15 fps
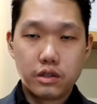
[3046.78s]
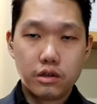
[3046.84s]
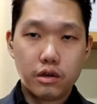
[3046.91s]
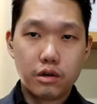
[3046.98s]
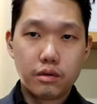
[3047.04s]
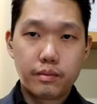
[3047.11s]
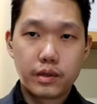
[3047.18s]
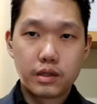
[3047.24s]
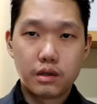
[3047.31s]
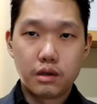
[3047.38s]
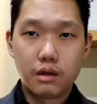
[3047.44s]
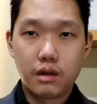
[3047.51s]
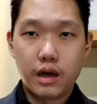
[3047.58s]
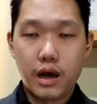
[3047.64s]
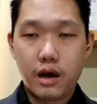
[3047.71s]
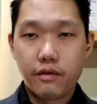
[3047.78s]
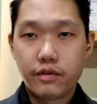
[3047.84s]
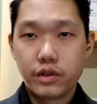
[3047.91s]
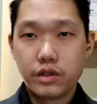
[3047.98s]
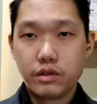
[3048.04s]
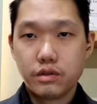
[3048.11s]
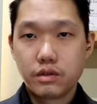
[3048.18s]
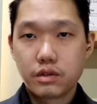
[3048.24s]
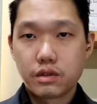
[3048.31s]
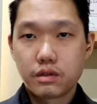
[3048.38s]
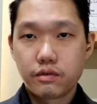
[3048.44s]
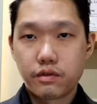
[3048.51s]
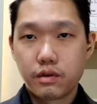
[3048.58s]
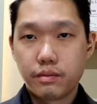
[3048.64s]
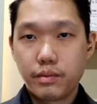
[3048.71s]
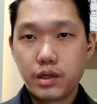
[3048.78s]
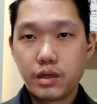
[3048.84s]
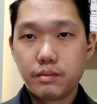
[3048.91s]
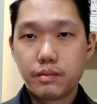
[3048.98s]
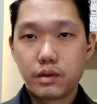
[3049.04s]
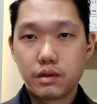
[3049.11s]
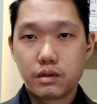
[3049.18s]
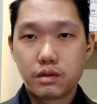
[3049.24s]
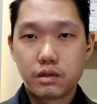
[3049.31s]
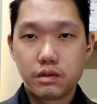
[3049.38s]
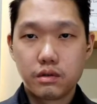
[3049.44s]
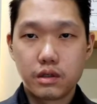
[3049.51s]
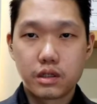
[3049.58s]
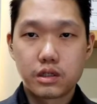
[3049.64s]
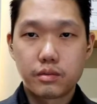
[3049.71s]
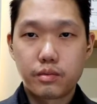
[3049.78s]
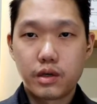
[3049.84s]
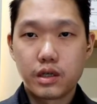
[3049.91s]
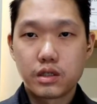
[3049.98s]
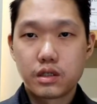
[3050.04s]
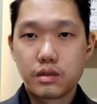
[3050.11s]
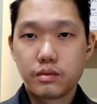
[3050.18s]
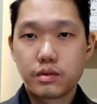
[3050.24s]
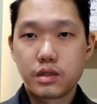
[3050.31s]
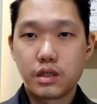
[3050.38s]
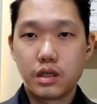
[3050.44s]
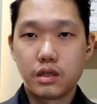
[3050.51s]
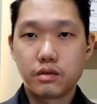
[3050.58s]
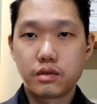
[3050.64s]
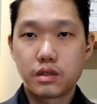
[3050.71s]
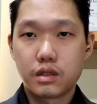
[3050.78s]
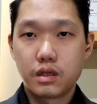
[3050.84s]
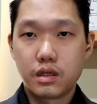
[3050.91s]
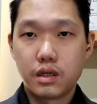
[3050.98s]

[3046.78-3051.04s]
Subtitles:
You open all avenues for people to express themselves